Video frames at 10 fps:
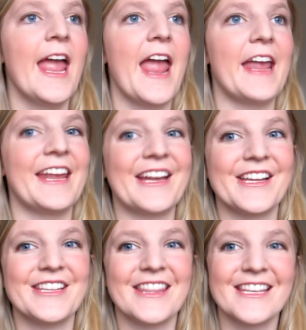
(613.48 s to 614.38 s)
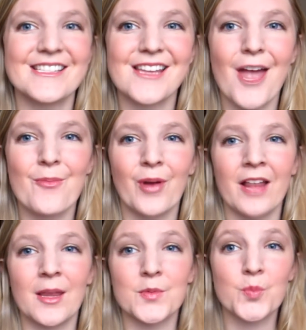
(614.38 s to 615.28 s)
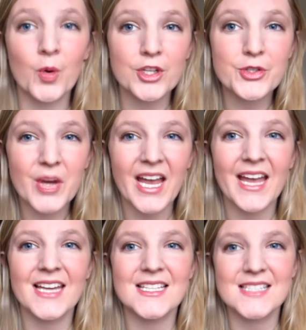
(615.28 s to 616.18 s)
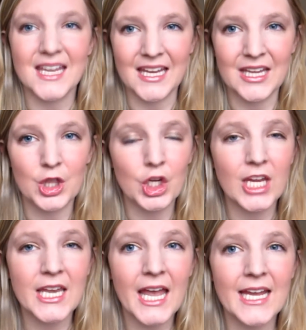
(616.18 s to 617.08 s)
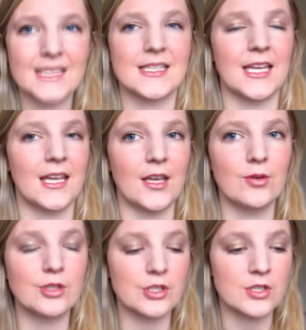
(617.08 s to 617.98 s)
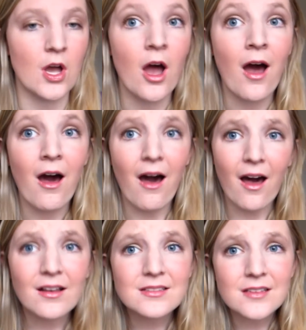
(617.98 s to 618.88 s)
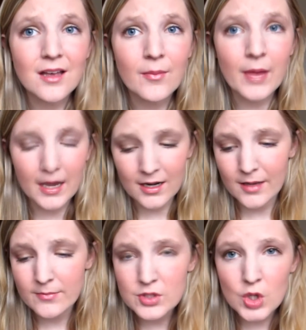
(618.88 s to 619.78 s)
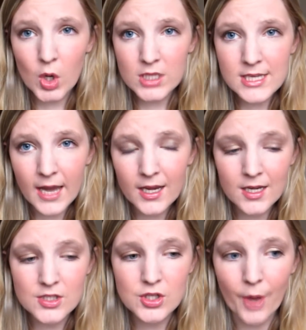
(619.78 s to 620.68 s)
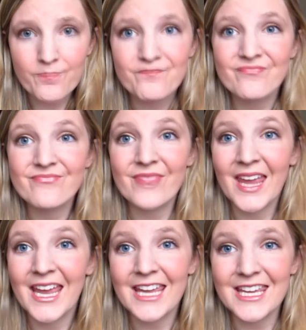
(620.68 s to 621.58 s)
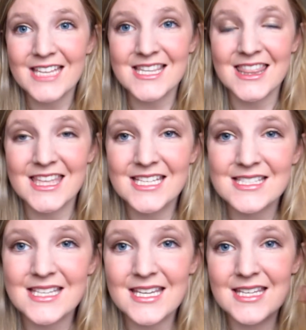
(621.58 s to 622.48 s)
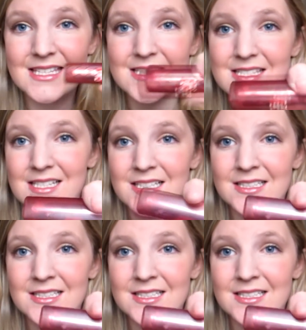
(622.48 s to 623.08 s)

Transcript: and this kept my lips moisturized and looking nice. Like it was just awesome and I'm so excited. So yes, this is